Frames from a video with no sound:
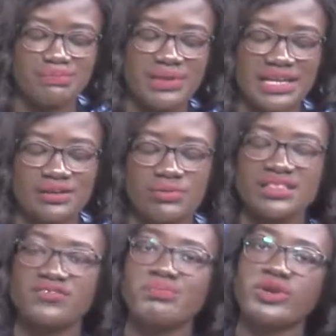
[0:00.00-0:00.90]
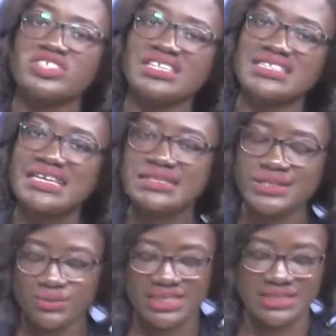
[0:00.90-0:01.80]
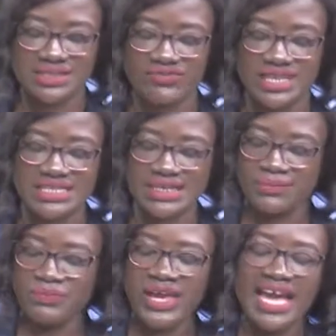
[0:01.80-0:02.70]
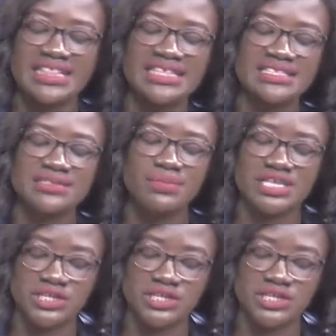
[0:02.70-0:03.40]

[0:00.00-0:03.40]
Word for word: billion worth of projects in 2017. This is much